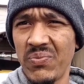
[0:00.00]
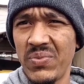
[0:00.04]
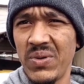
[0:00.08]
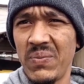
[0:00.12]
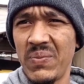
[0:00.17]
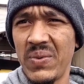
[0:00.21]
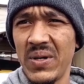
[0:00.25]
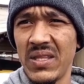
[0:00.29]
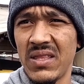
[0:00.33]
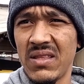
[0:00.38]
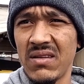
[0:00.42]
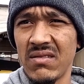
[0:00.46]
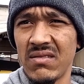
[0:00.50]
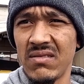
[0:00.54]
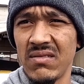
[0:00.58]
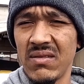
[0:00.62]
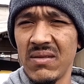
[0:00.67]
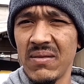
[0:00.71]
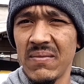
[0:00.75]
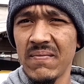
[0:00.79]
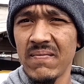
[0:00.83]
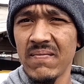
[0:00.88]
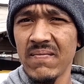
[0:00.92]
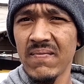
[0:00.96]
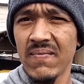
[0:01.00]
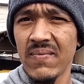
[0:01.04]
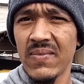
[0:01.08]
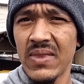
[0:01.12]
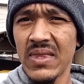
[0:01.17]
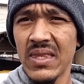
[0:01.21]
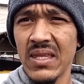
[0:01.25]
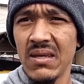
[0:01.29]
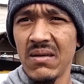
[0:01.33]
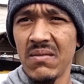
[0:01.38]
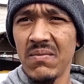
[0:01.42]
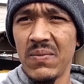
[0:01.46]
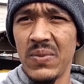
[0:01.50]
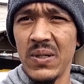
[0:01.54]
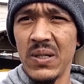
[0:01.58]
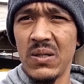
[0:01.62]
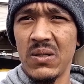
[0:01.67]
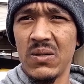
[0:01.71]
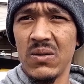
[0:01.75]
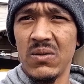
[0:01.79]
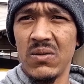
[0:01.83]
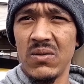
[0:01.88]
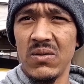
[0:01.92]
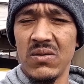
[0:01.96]
petrol
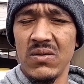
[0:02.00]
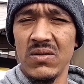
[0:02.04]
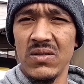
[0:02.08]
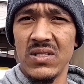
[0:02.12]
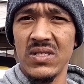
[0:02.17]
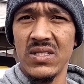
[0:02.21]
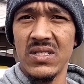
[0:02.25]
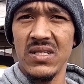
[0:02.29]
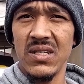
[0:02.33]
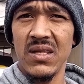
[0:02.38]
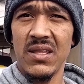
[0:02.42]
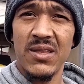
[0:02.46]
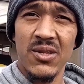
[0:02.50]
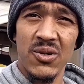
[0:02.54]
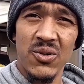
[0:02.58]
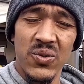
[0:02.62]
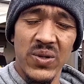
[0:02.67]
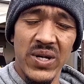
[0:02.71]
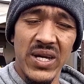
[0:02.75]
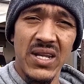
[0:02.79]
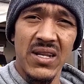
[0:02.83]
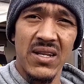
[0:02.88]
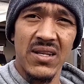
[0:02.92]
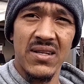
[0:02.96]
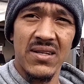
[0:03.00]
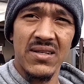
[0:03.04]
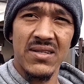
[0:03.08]
because he threw in.